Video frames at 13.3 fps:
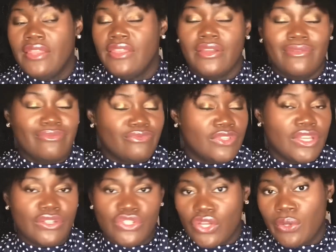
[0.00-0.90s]

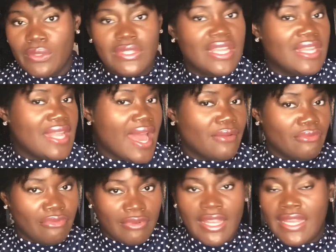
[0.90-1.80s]
Their jokes did
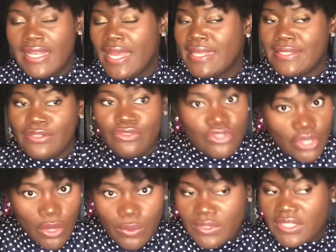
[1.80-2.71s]
not read as
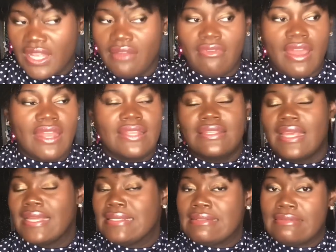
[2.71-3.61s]
jokes; they read as
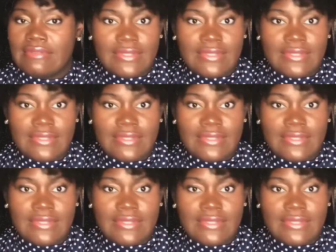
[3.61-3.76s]
like